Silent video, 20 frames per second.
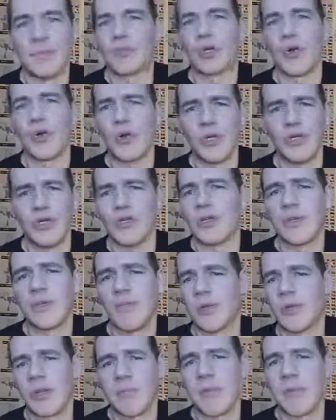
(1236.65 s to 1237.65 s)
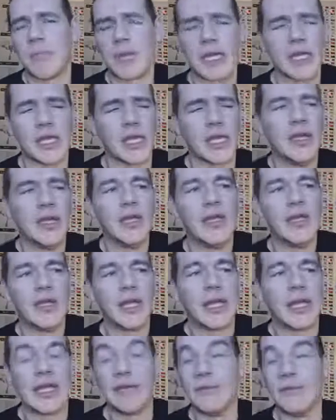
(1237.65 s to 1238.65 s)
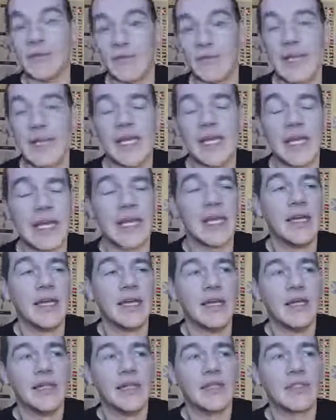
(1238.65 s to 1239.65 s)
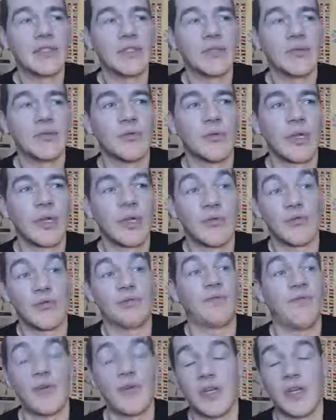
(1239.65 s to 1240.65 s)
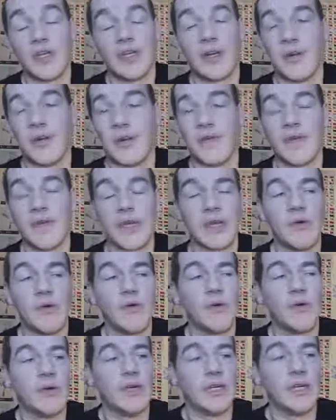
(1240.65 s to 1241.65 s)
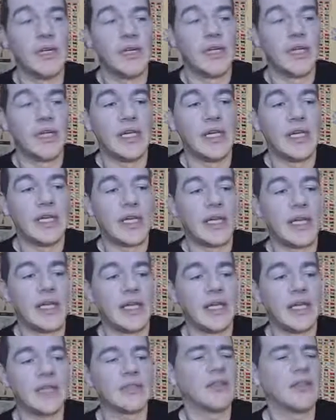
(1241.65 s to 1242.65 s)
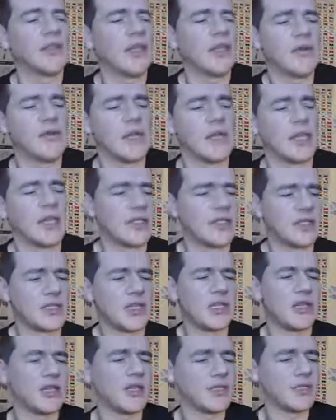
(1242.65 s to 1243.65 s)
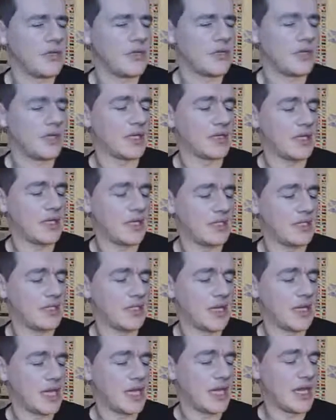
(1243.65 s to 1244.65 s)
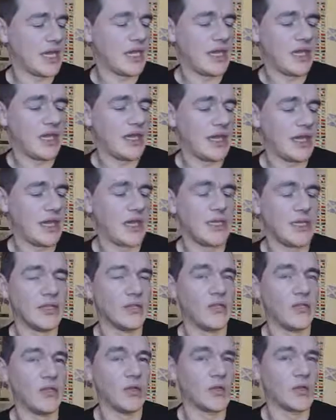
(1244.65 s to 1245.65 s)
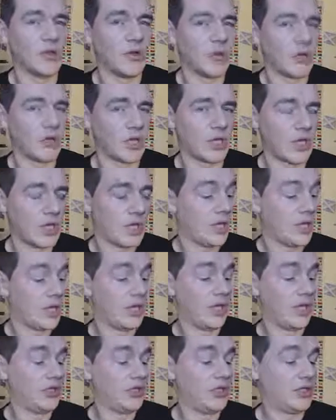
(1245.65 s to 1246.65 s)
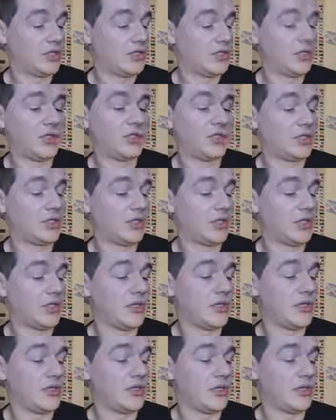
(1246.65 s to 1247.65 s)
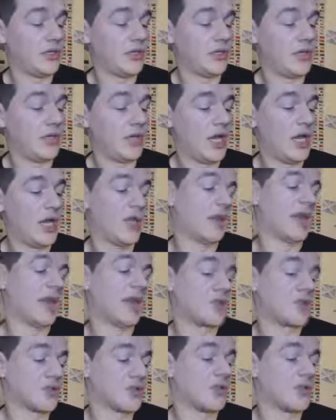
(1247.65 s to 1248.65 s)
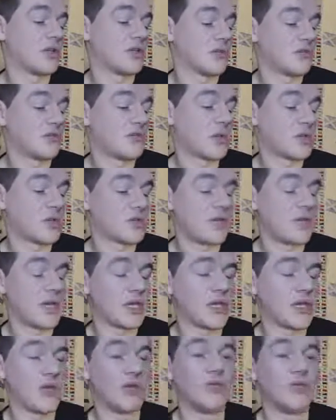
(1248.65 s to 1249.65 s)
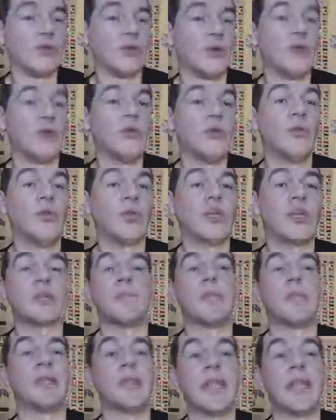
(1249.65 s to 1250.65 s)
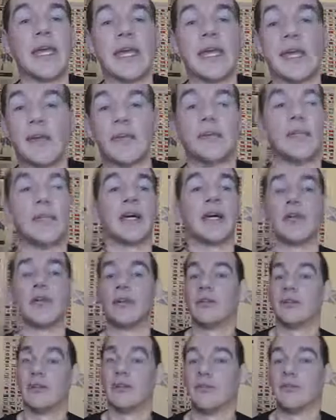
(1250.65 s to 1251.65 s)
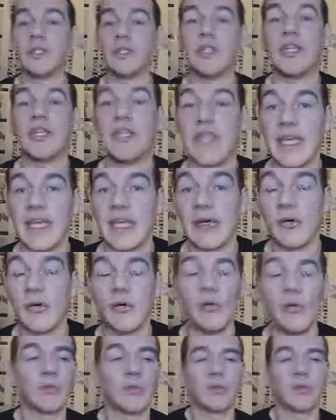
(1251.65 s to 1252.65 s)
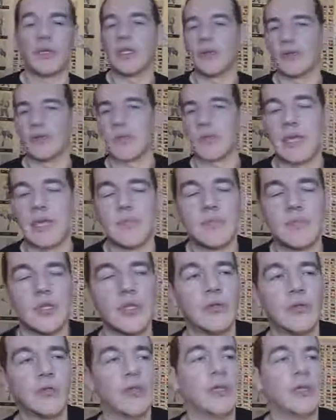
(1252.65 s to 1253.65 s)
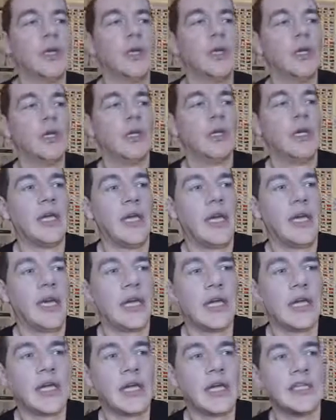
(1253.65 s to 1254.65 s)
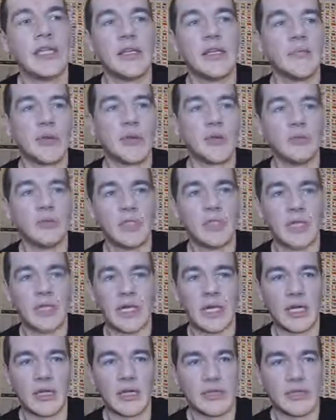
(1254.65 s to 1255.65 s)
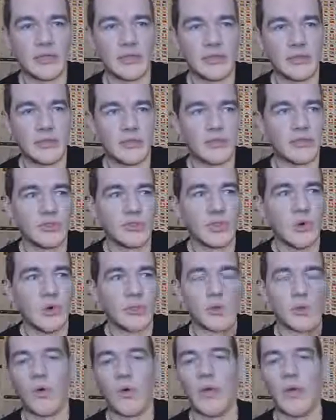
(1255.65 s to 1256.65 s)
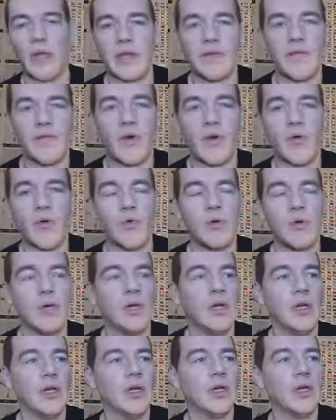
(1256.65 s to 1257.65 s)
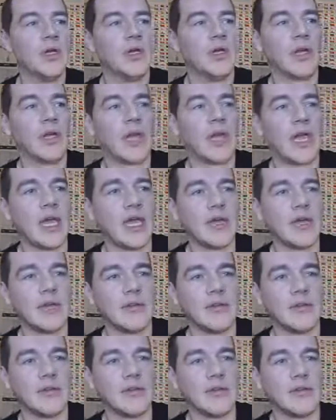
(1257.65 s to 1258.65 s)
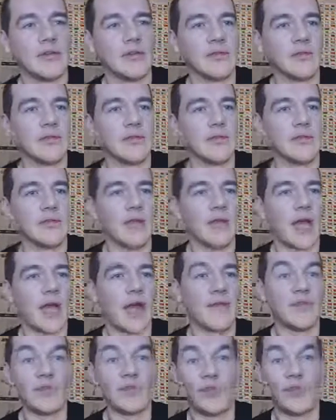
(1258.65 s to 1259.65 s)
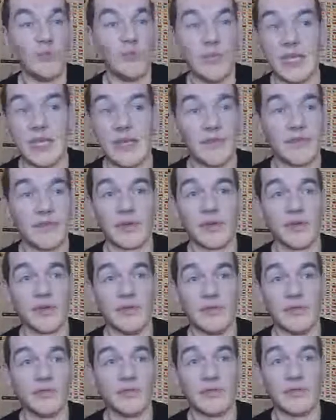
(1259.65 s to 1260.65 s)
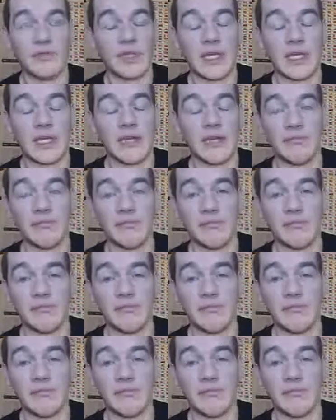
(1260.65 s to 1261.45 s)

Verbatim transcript: I'm Scottish, come on, give me a break. Uh, it was free, right? So I thought, fuck it, I'll give it a go. And uh, I said, right, okay, let's see, let's see what this is uh, at two o'clock. Uh, do, Ah, that's that's that's quite good. Oh look, it's midnight. Oh dear, where did the day go? One of those games, you know. Uh, and I ended up building a top quality vault, uh, having too many fucking uh,